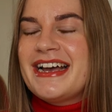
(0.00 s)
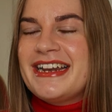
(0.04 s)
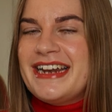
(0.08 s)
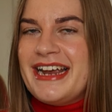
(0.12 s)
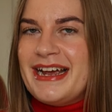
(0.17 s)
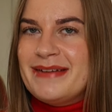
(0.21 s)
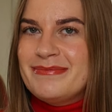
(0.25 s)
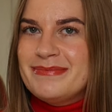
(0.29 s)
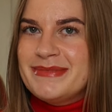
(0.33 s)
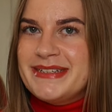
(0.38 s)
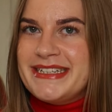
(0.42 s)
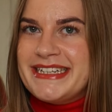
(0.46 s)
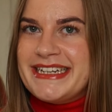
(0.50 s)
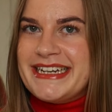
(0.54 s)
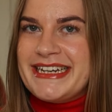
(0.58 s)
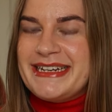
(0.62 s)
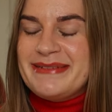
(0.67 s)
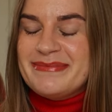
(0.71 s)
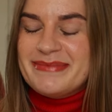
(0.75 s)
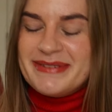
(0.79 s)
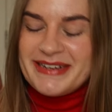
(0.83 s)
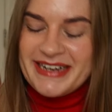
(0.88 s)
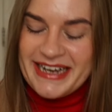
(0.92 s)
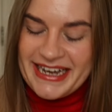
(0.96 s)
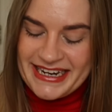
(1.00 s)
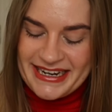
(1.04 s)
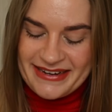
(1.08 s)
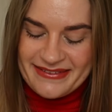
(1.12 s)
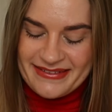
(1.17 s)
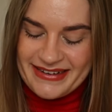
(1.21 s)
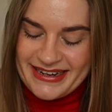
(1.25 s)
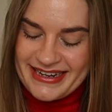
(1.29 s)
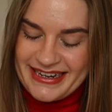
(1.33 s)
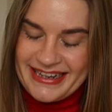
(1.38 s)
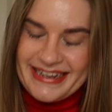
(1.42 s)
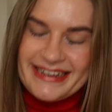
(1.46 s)
an empty but
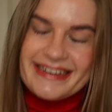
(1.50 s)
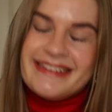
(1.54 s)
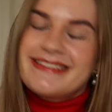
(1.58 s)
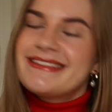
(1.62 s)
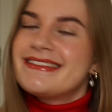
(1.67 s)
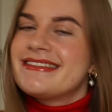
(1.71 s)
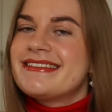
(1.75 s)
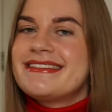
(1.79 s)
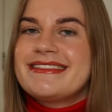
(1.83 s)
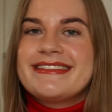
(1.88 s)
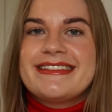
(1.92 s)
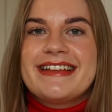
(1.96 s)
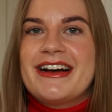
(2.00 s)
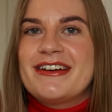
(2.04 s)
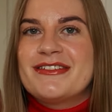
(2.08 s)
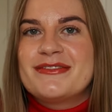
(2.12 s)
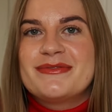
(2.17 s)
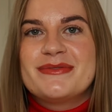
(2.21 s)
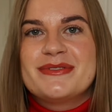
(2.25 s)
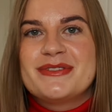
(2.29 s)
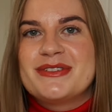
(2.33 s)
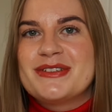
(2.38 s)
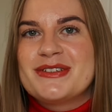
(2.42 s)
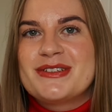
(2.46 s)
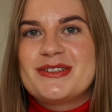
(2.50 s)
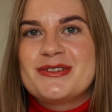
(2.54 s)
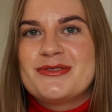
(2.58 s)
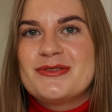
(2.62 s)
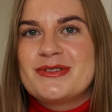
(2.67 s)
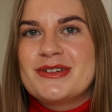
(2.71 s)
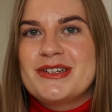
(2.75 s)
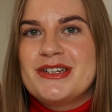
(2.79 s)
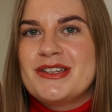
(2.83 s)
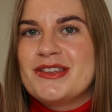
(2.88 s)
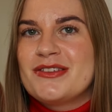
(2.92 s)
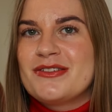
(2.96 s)
anyway I will just
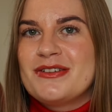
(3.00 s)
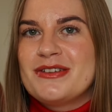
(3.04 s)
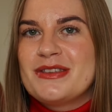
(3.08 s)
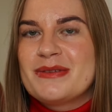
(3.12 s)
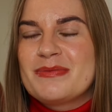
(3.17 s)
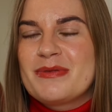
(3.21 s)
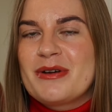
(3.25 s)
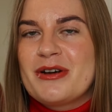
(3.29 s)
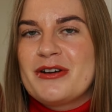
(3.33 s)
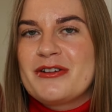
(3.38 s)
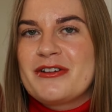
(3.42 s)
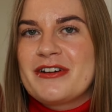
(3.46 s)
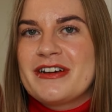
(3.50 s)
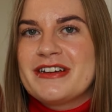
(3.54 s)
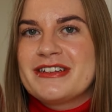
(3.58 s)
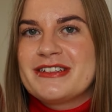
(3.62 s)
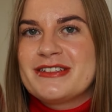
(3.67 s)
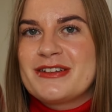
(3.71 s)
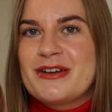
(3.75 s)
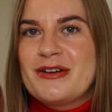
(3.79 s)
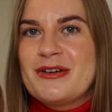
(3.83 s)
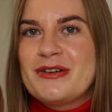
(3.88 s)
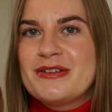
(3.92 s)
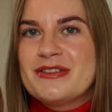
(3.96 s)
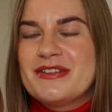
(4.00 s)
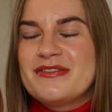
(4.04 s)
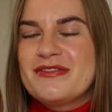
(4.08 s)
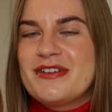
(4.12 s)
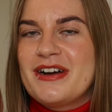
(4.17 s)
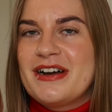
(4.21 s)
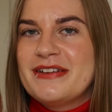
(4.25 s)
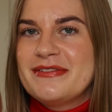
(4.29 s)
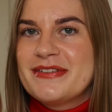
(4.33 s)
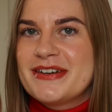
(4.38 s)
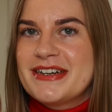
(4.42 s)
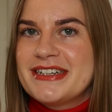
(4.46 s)
talk you through the progress on the
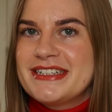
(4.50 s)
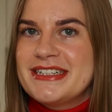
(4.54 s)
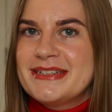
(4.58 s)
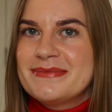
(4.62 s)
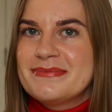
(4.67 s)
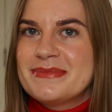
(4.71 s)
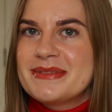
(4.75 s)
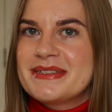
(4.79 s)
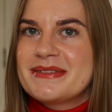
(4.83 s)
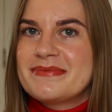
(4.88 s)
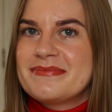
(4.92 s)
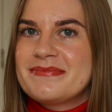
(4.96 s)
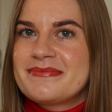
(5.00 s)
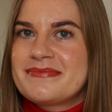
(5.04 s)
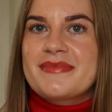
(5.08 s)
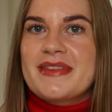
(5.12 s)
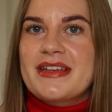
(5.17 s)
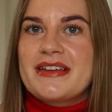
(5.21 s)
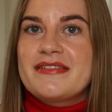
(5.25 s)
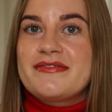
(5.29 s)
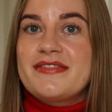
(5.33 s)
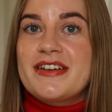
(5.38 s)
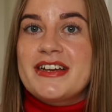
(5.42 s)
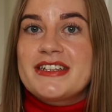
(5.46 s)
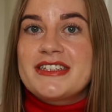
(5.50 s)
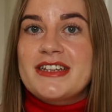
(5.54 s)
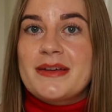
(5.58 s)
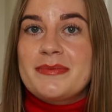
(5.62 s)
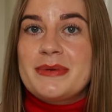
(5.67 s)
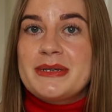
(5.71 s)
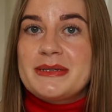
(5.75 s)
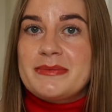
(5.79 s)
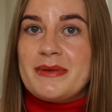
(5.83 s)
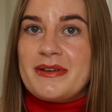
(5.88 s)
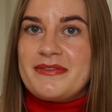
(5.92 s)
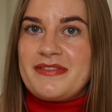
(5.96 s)
five items. First up
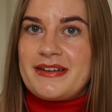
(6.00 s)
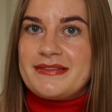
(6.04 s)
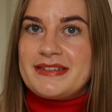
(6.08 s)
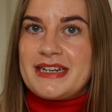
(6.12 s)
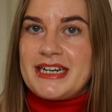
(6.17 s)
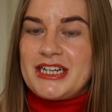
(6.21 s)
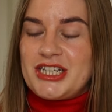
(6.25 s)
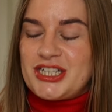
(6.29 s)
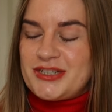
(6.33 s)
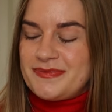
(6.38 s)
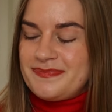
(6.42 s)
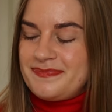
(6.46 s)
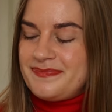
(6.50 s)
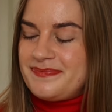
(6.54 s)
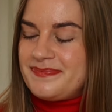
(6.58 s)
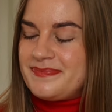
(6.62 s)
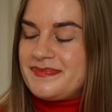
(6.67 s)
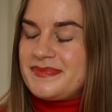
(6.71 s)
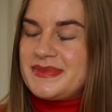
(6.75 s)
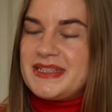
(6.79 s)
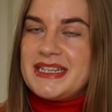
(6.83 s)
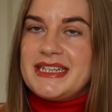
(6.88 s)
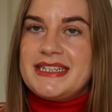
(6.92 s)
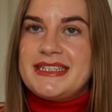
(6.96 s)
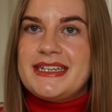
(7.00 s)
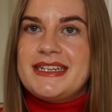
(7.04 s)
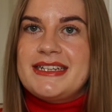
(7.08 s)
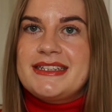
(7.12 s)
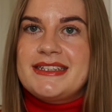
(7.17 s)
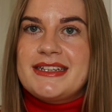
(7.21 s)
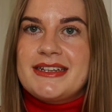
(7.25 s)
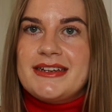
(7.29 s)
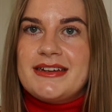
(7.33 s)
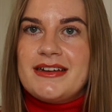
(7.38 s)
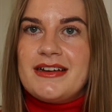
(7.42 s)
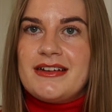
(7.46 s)
is my foundation. This is
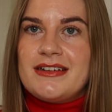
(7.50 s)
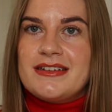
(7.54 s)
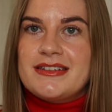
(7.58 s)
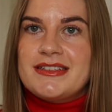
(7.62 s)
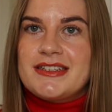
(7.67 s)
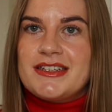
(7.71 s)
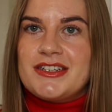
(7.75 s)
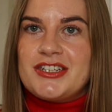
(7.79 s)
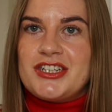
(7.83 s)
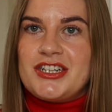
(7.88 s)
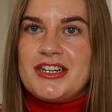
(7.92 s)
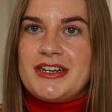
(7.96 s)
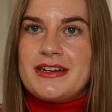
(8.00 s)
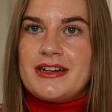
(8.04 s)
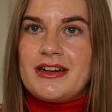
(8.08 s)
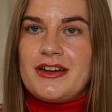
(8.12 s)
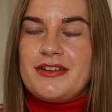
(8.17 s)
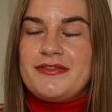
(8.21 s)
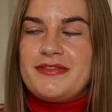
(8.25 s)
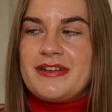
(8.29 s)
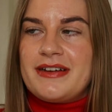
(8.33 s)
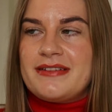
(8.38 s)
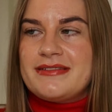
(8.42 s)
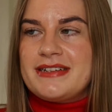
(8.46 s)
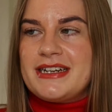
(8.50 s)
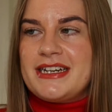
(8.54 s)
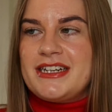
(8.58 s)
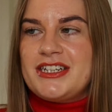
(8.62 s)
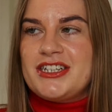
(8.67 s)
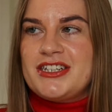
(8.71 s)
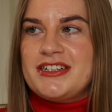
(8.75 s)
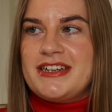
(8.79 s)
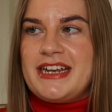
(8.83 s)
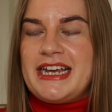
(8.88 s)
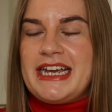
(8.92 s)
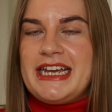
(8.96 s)
the NARS Sheer Glow
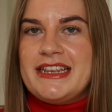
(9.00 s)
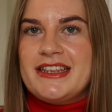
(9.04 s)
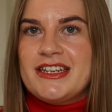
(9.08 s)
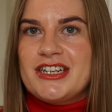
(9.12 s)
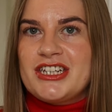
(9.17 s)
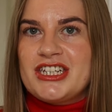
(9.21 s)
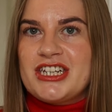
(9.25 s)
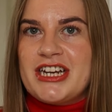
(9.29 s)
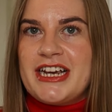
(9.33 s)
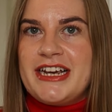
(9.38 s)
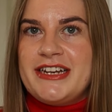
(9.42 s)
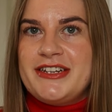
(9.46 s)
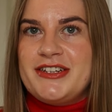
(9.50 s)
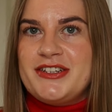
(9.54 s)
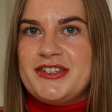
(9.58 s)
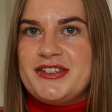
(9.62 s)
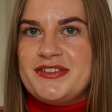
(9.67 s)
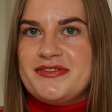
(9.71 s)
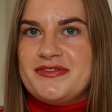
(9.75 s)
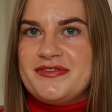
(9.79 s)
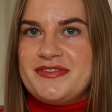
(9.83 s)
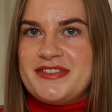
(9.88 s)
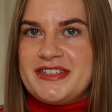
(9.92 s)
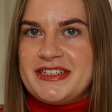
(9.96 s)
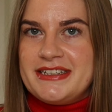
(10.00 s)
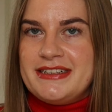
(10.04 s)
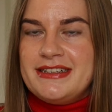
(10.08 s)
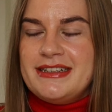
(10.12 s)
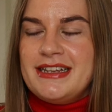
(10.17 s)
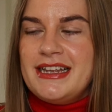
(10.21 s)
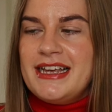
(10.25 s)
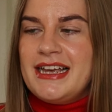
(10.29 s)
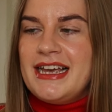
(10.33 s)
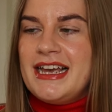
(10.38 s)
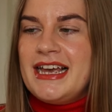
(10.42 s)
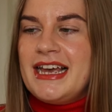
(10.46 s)
Foundation in the shade
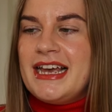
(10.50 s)
Deauville.